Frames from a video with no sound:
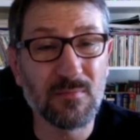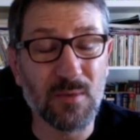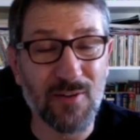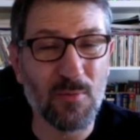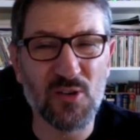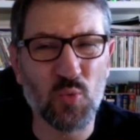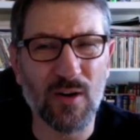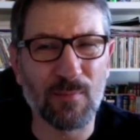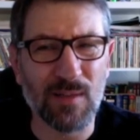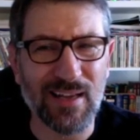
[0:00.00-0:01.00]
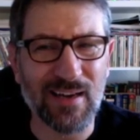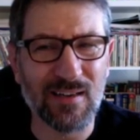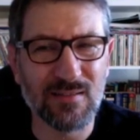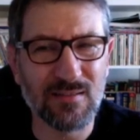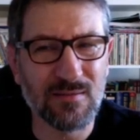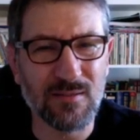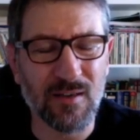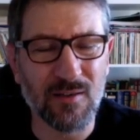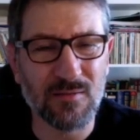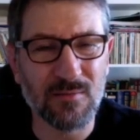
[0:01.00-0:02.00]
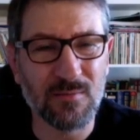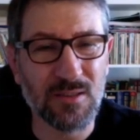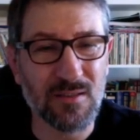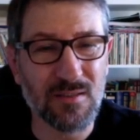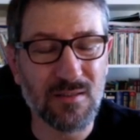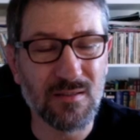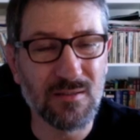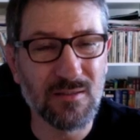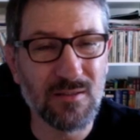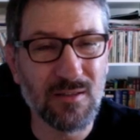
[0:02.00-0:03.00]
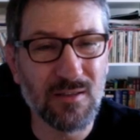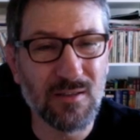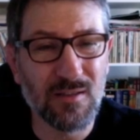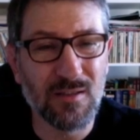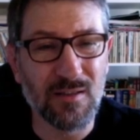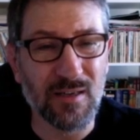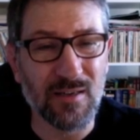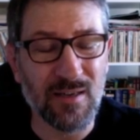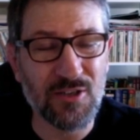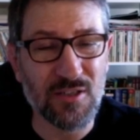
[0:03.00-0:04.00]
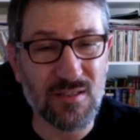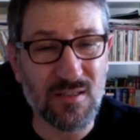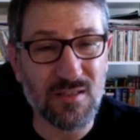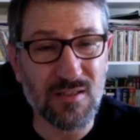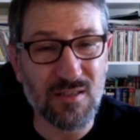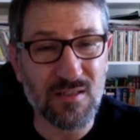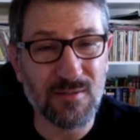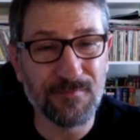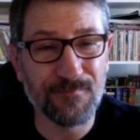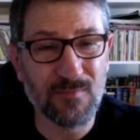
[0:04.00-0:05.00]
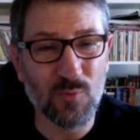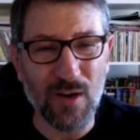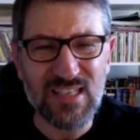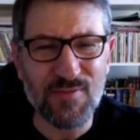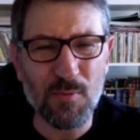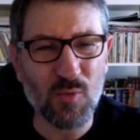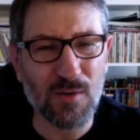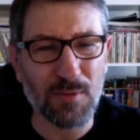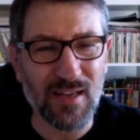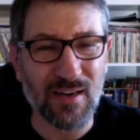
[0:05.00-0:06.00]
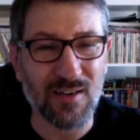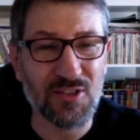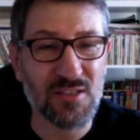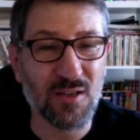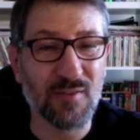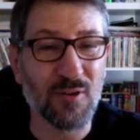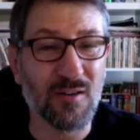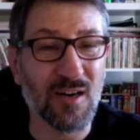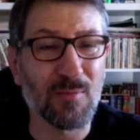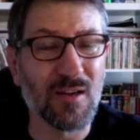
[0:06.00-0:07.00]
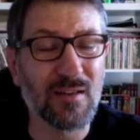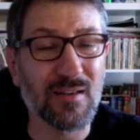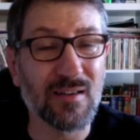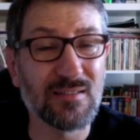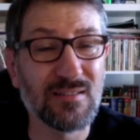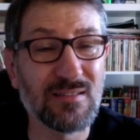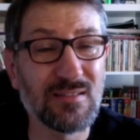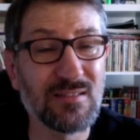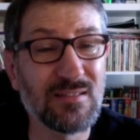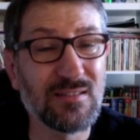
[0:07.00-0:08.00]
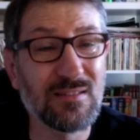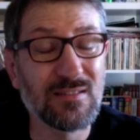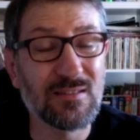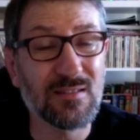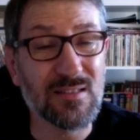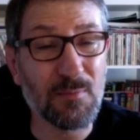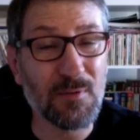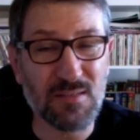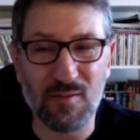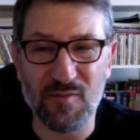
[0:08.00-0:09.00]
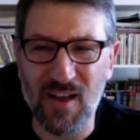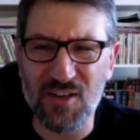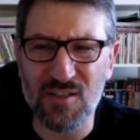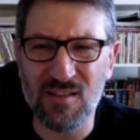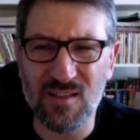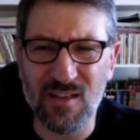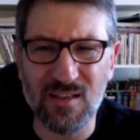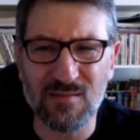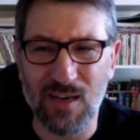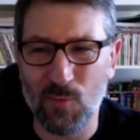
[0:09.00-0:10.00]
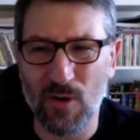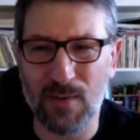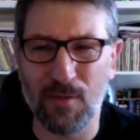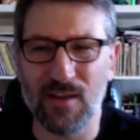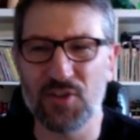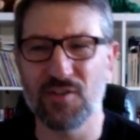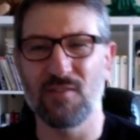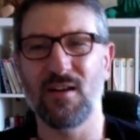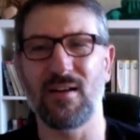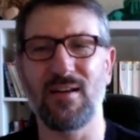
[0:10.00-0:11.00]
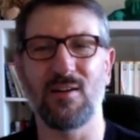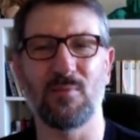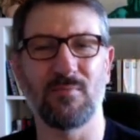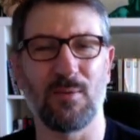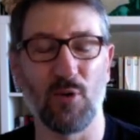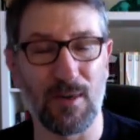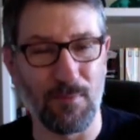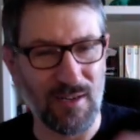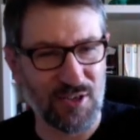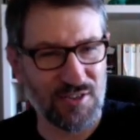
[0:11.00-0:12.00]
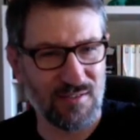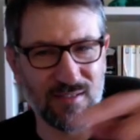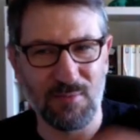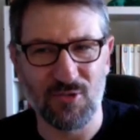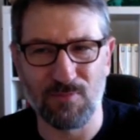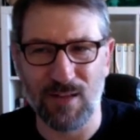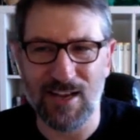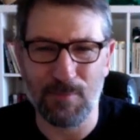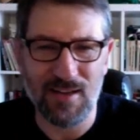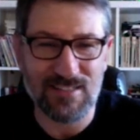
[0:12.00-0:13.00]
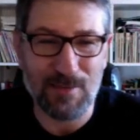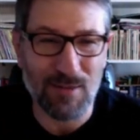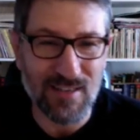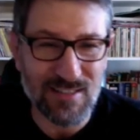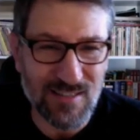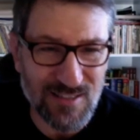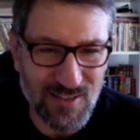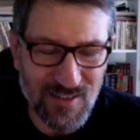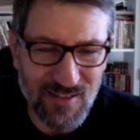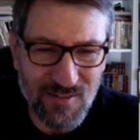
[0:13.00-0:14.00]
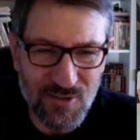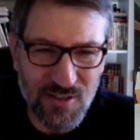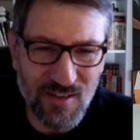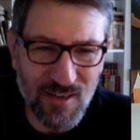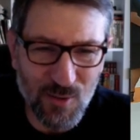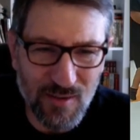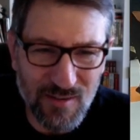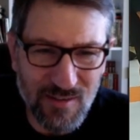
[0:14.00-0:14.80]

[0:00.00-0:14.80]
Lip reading: Everybody's wearing black, you know, because like ninjas, it's just... Why does everybody wear black? Oh, she's looking for an arm lock there. Is that because of a fashion thing? I'm wearing a black shirt right now. I'm wearing a black shirt and black pants and black socks. There you go. She got her with an